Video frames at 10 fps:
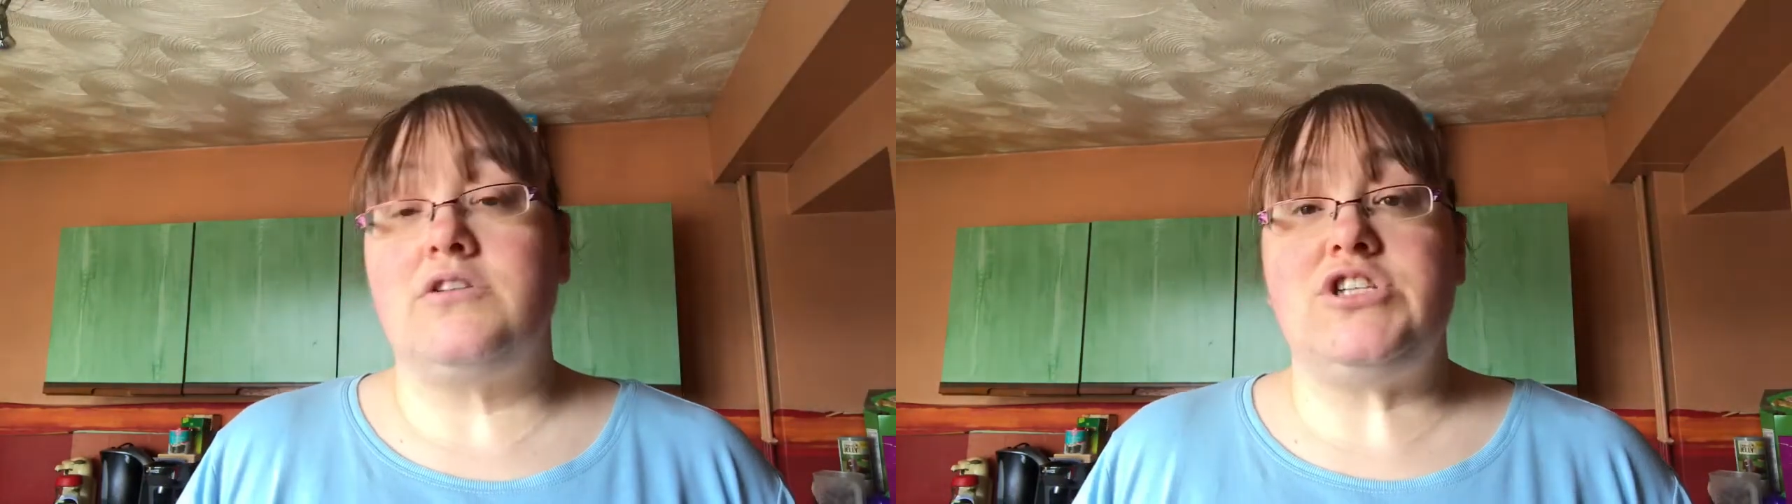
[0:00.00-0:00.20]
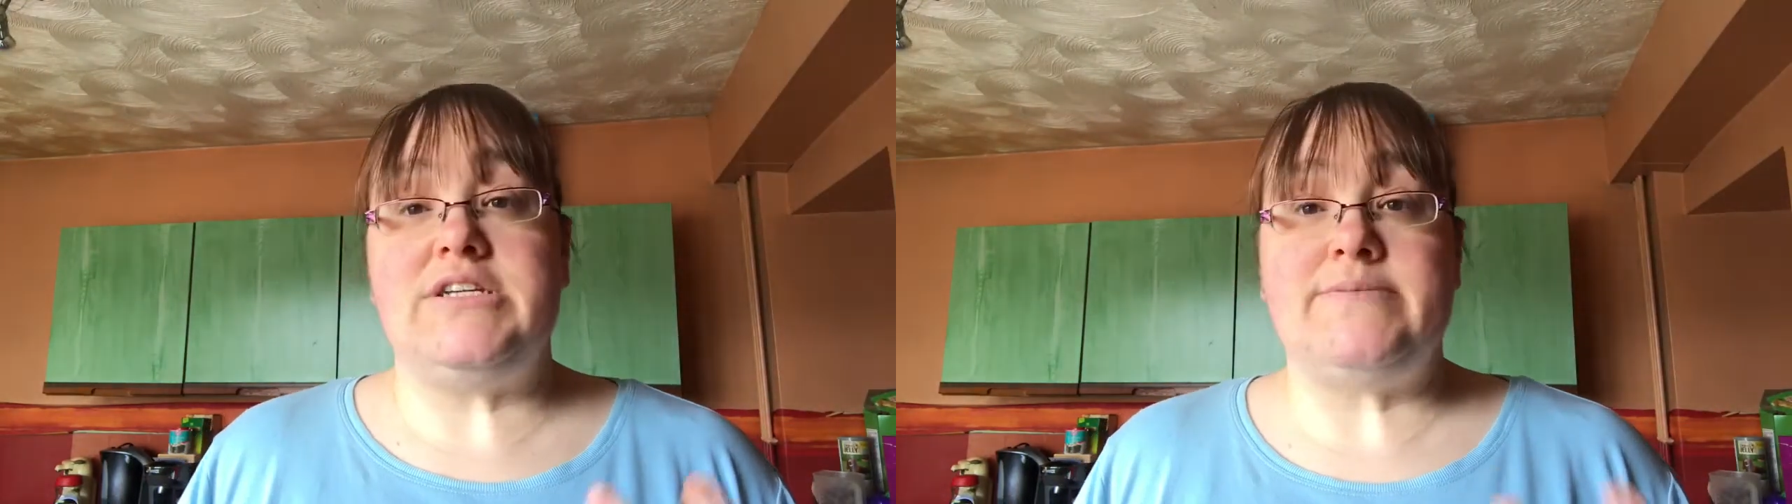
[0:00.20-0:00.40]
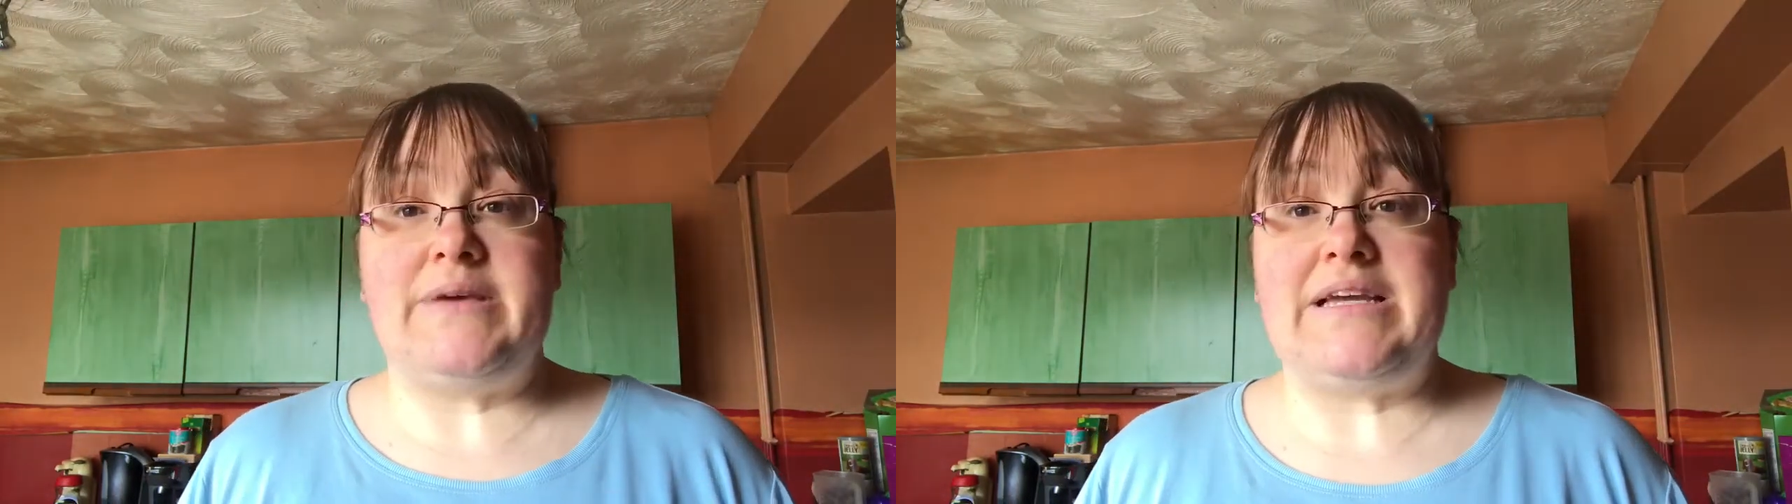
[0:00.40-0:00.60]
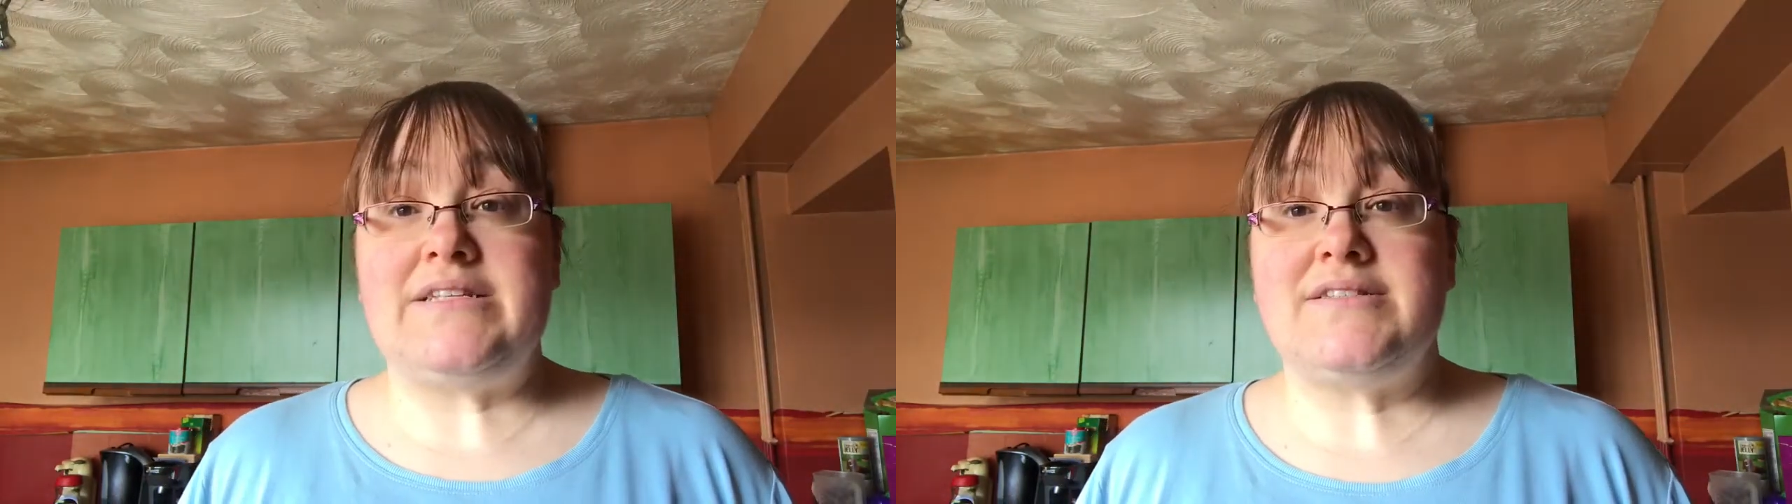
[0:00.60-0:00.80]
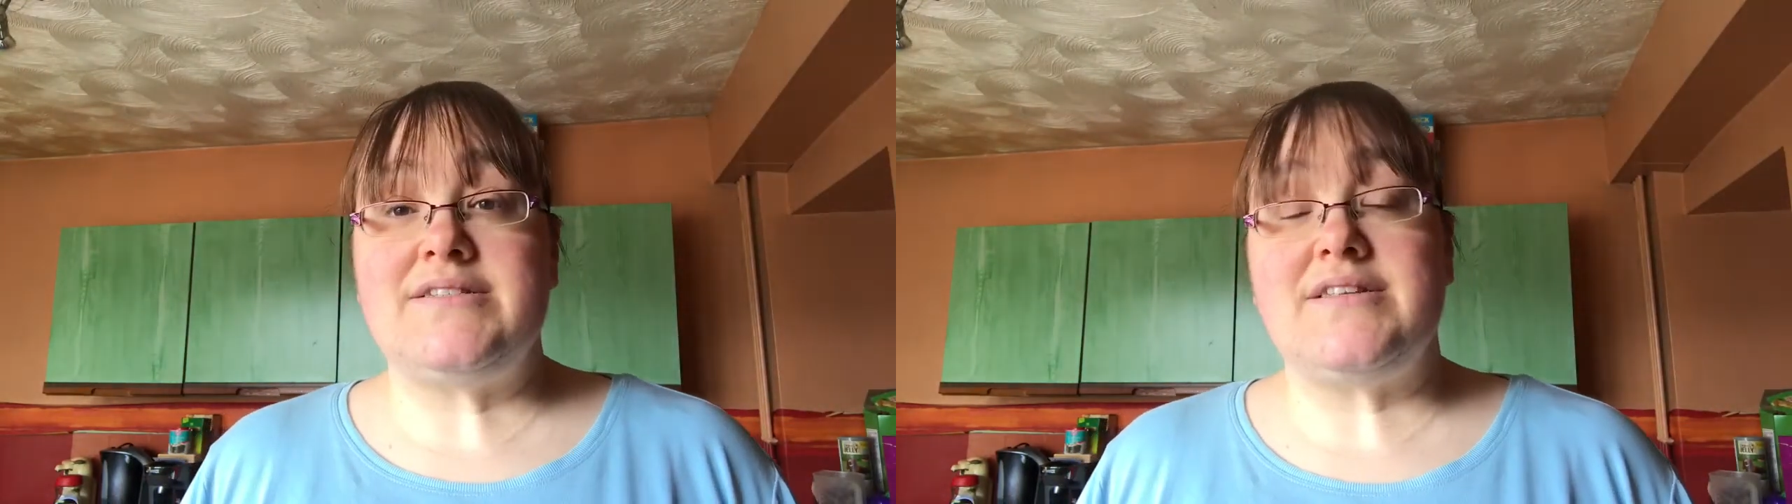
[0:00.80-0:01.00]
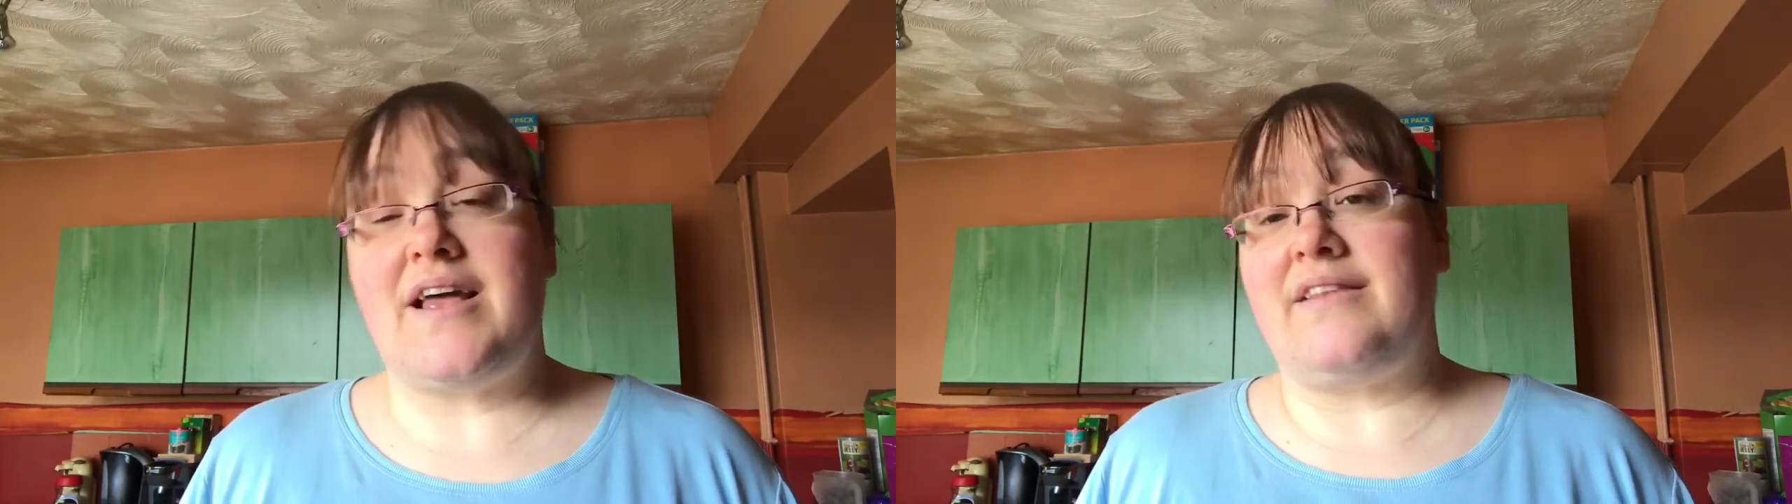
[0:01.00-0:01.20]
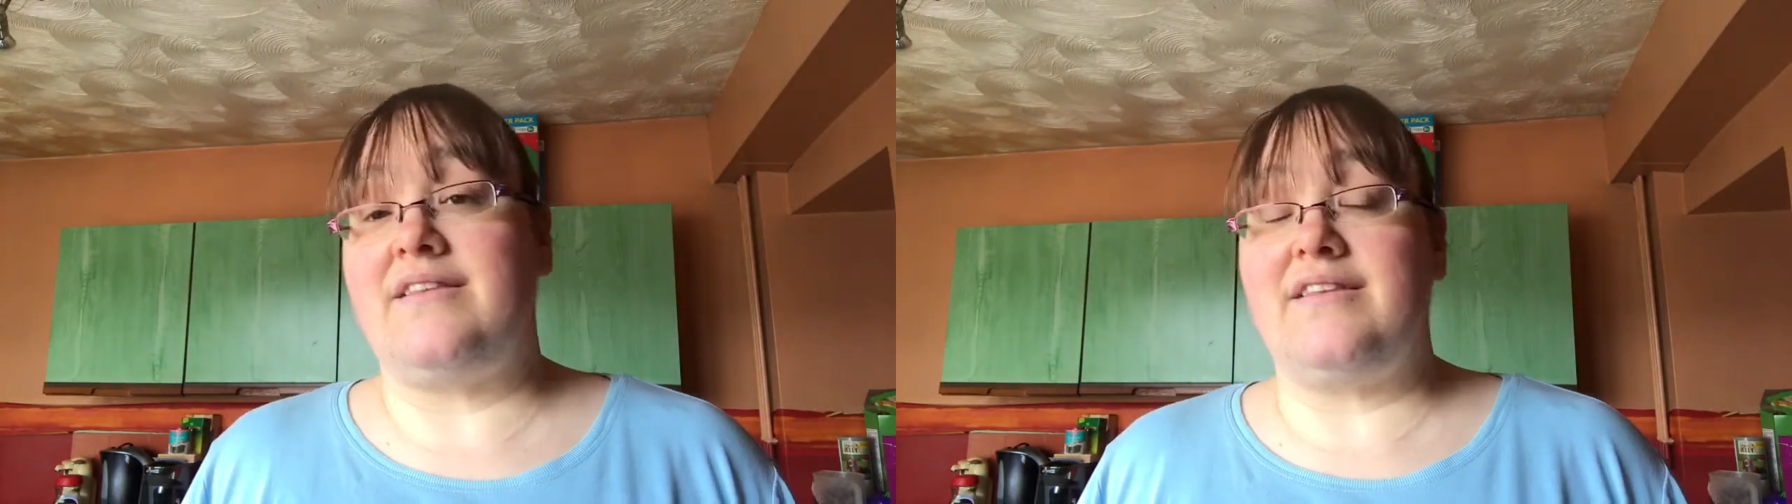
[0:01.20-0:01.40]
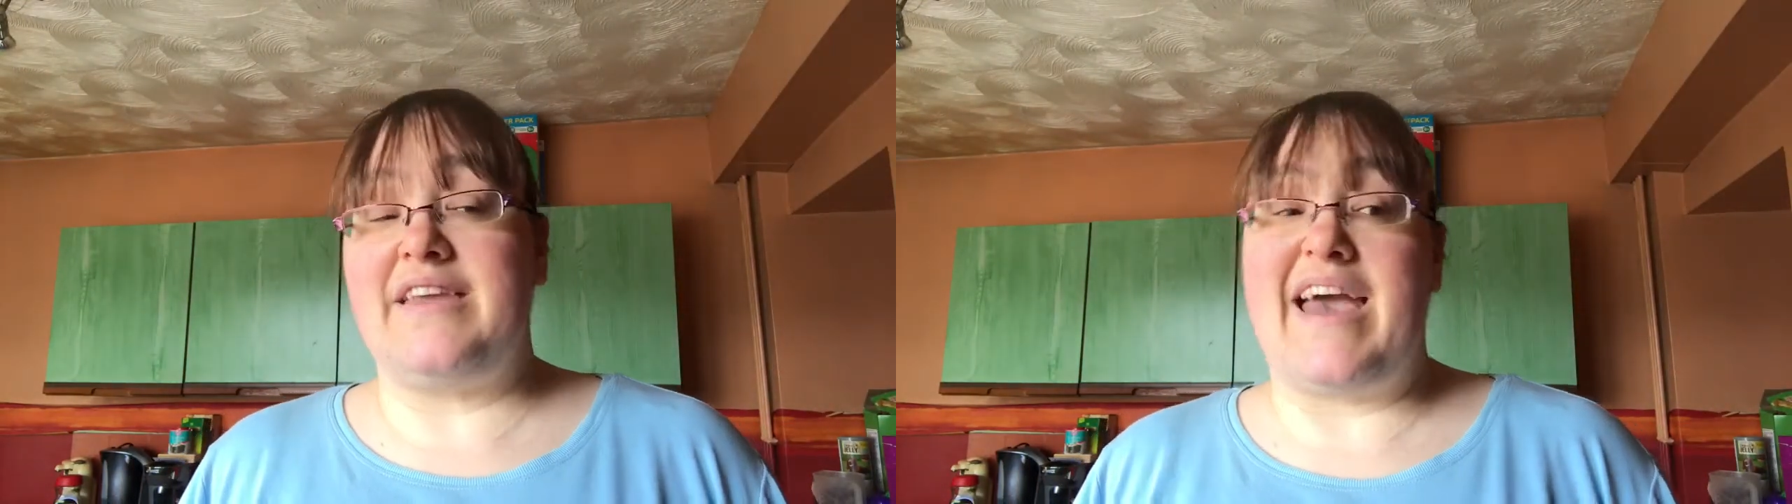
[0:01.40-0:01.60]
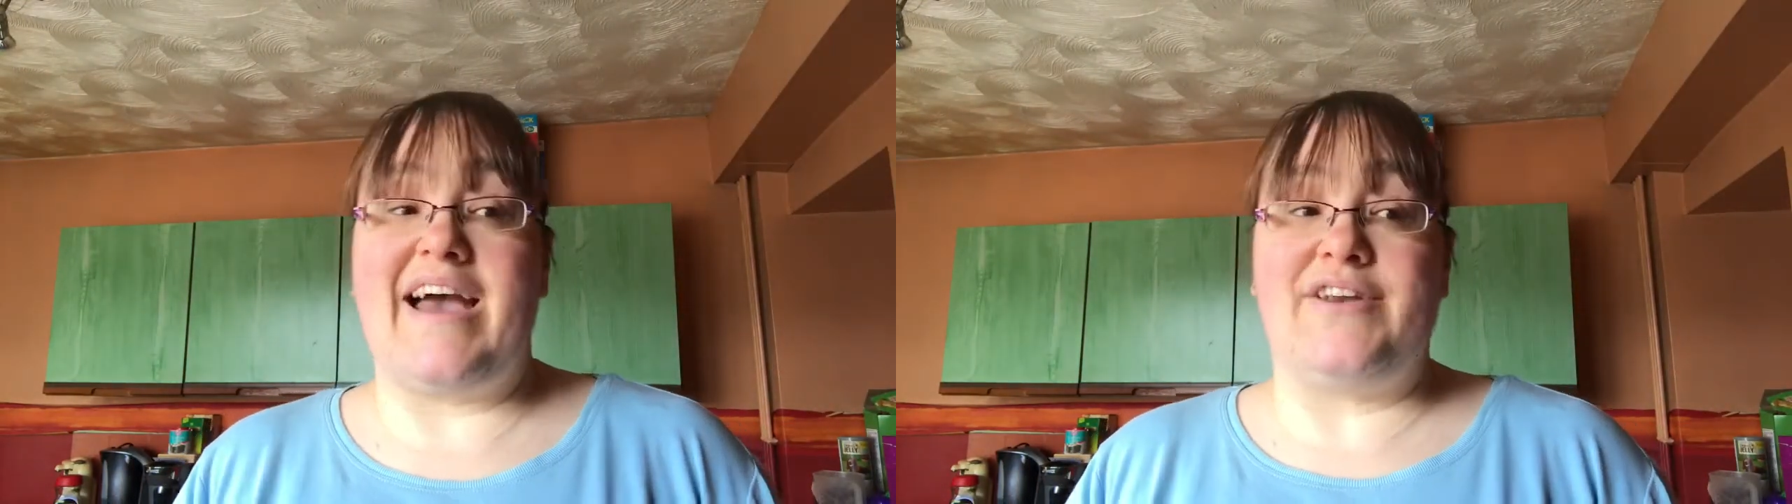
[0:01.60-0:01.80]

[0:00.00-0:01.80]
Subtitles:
cheese and beans, and yeah,